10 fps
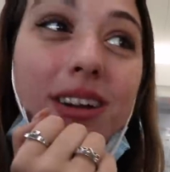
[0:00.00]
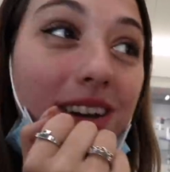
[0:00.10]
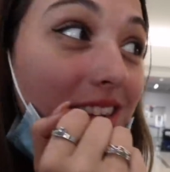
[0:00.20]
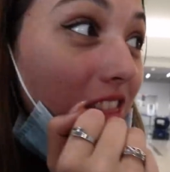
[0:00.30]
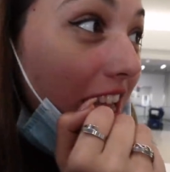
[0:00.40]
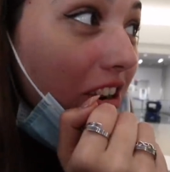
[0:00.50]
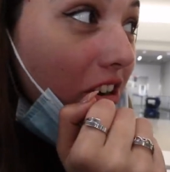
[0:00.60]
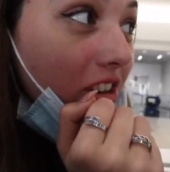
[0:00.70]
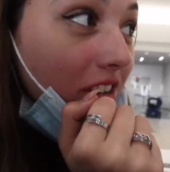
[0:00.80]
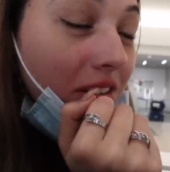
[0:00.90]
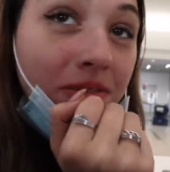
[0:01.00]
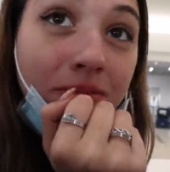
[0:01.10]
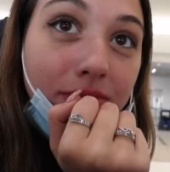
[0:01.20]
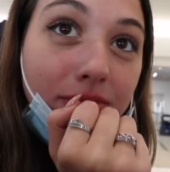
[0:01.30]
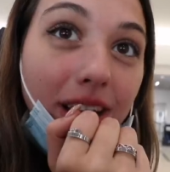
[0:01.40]
did I thank
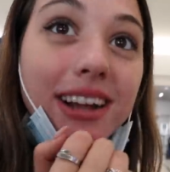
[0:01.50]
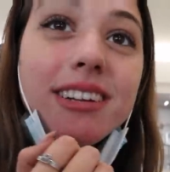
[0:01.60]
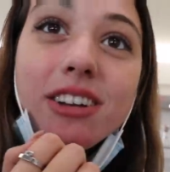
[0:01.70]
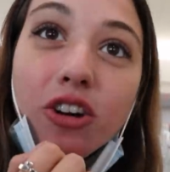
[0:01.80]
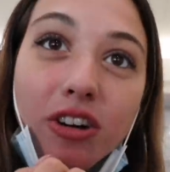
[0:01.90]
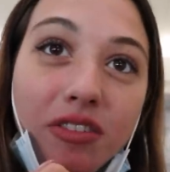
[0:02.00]
her? Yeah. did her a